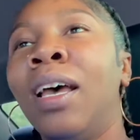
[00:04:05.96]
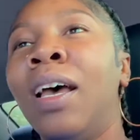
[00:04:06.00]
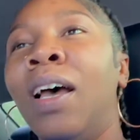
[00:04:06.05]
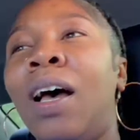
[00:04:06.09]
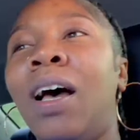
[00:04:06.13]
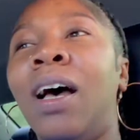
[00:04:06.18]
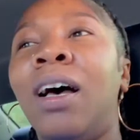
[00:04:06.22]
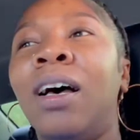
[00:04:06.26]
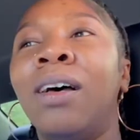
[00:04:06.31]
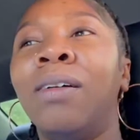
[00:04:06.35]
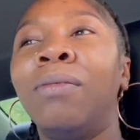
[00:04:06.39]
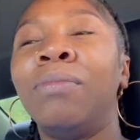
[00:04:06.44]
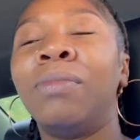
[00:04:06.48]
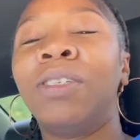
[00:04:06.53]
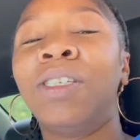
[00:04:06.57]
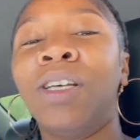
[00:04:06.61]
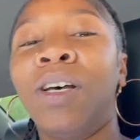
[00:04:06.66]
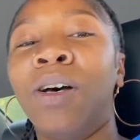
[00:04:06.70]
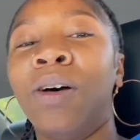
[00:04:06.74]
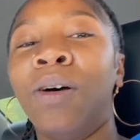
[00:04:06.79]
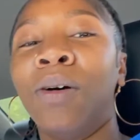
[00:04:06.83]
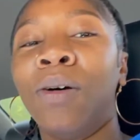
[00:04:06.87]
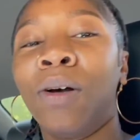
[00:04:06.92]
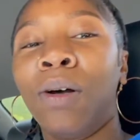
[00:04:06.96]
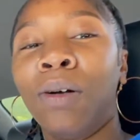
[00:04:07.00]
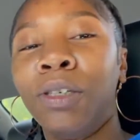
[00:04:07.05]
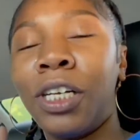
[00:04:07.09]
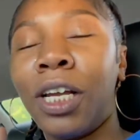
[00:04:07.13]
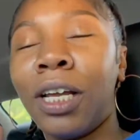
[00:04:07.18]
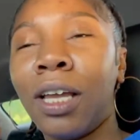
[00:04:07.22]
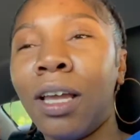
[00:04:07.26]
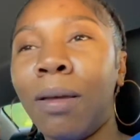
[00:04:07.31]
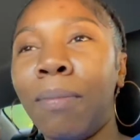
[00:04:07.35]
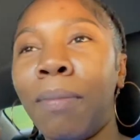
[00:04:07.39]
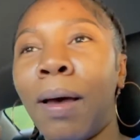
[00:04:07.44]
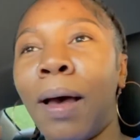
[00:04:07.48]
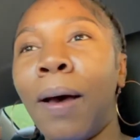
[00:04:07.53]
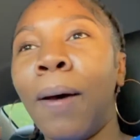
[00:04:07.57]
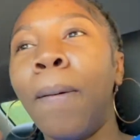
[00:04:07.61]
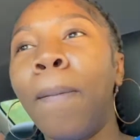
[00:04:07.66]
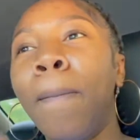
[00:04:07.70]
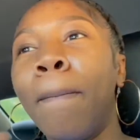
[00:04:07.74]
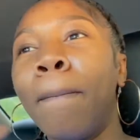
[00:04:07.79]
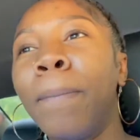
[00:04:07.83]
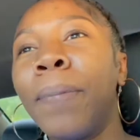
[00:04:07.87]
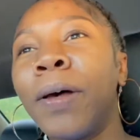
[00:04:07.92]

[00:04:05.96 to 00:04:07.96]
Um, so go check him out.